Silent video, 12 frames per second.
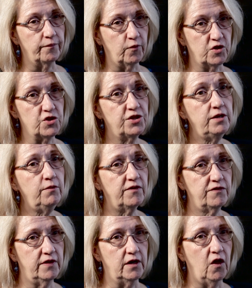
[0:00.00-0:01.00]
when she
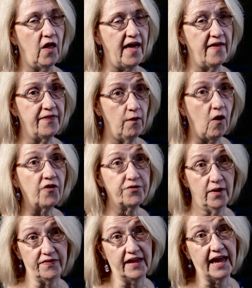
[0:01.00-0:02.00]
was little,
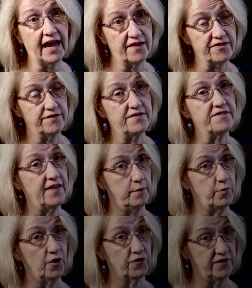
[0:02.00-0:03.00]
also at the hands of the same
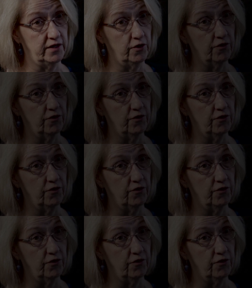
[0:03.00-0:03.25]
person,